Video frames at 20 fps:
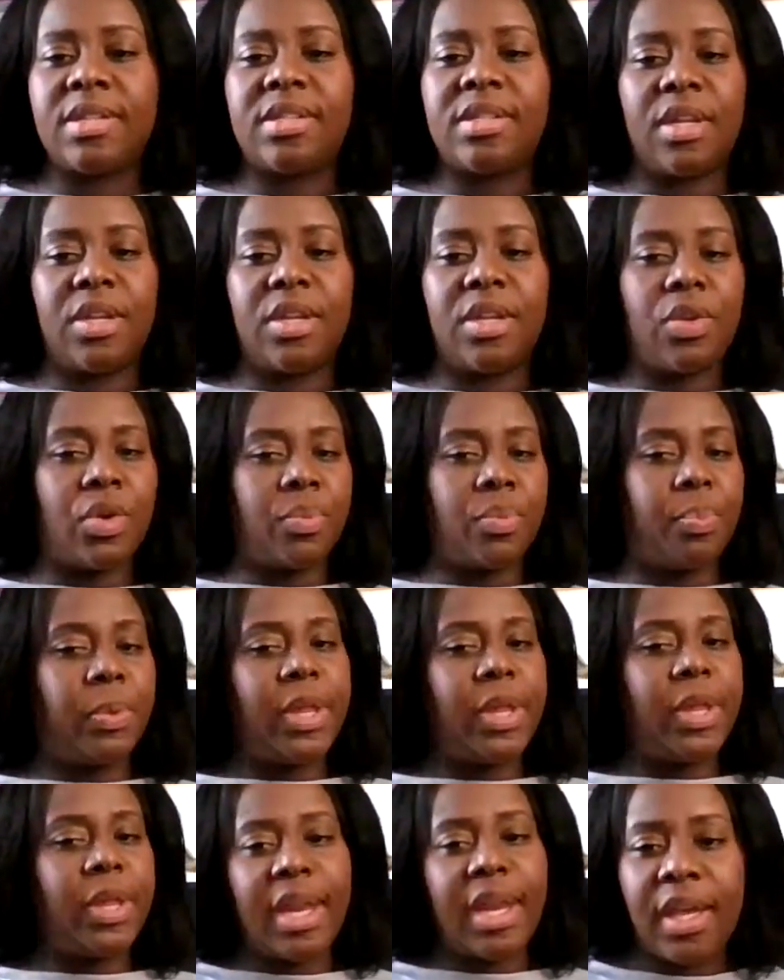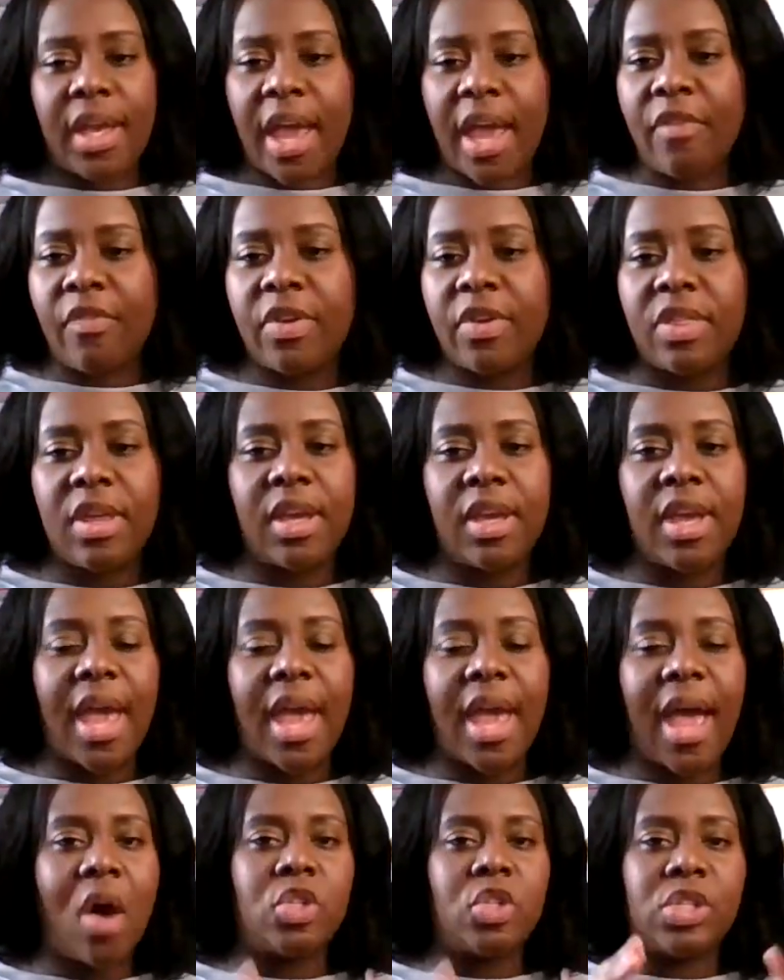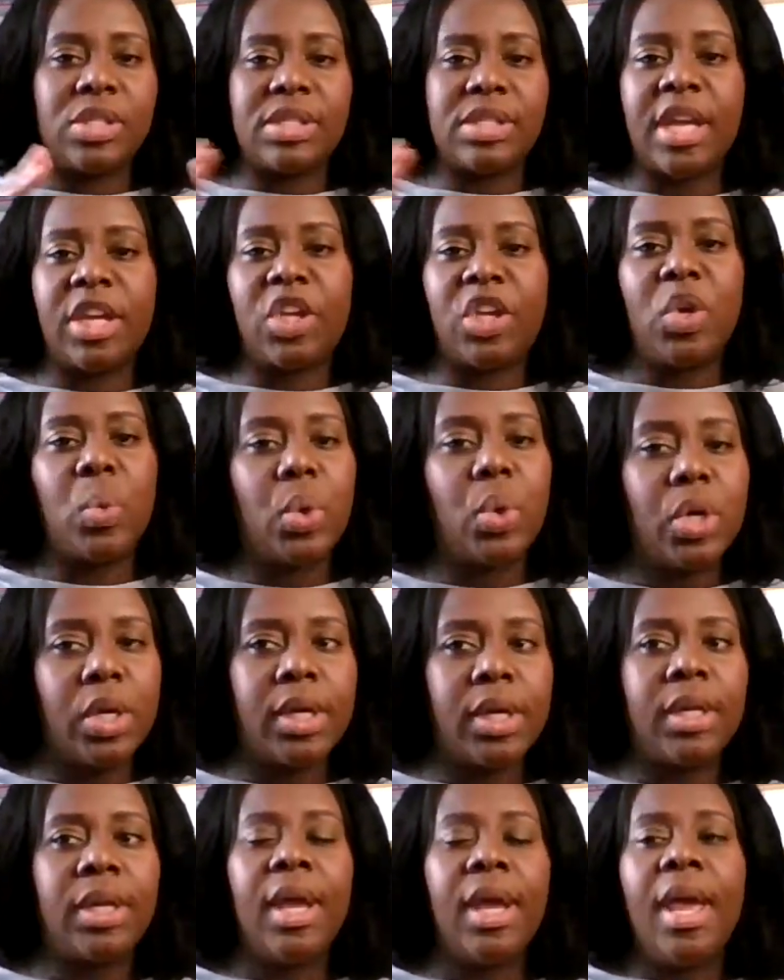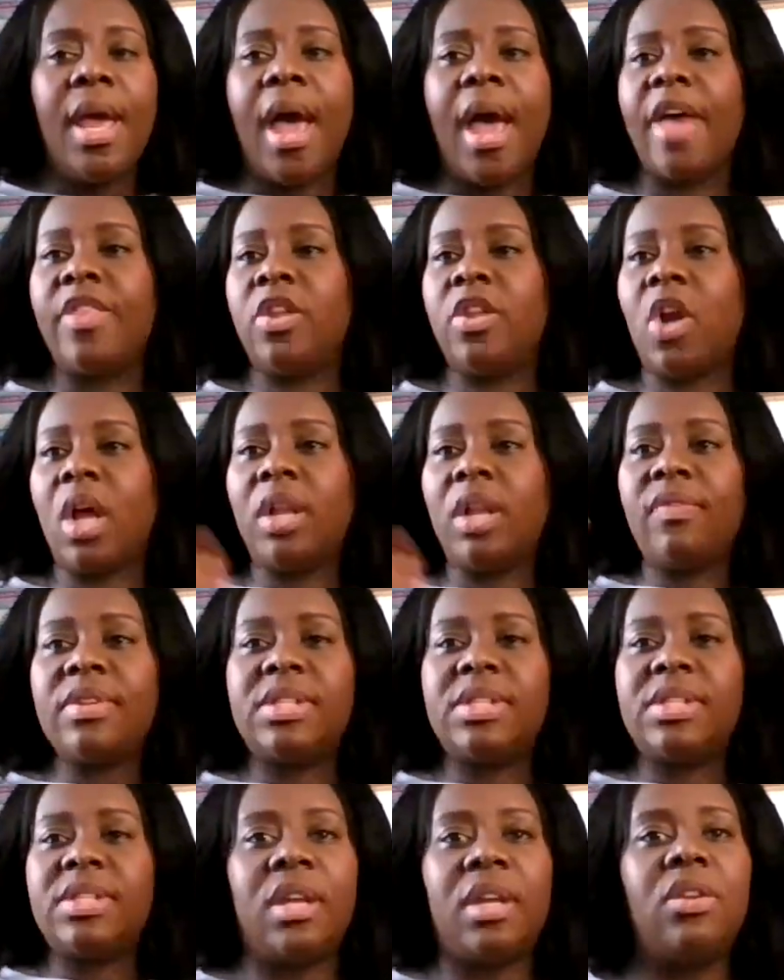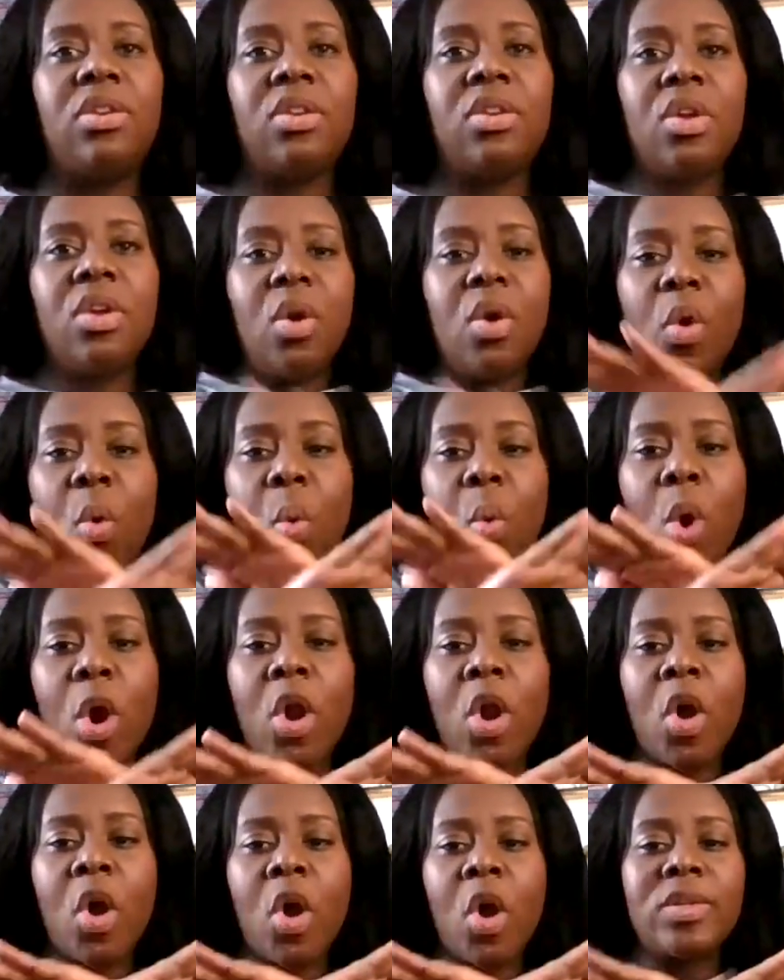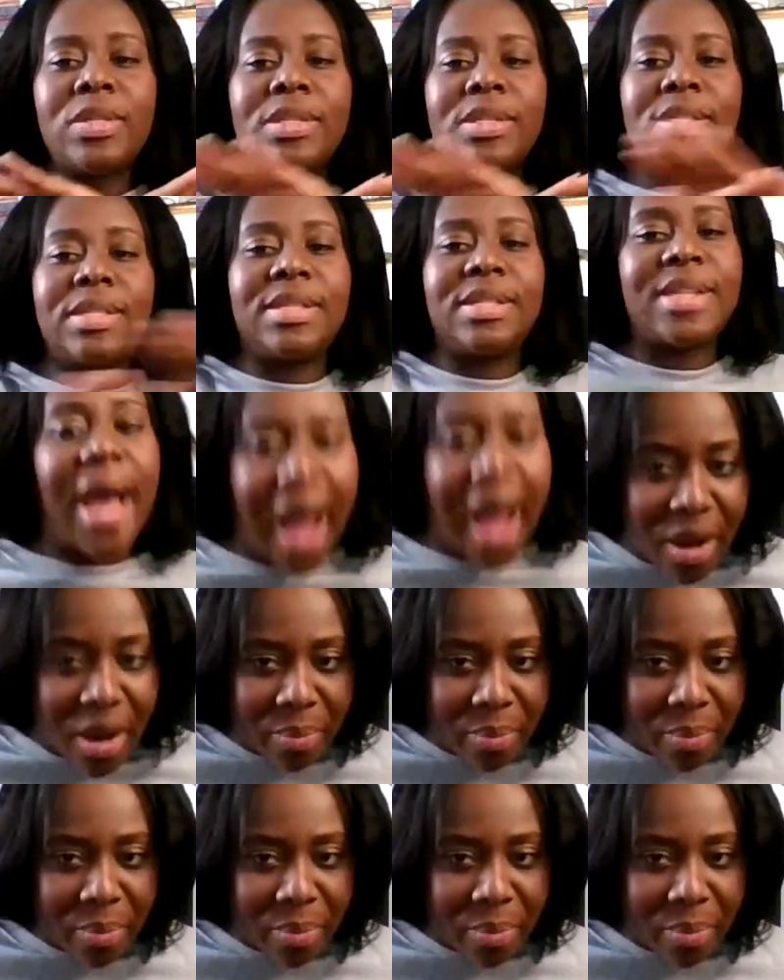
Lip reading: and you're planning everything out just like you would. And then all of a sudden, world stopped.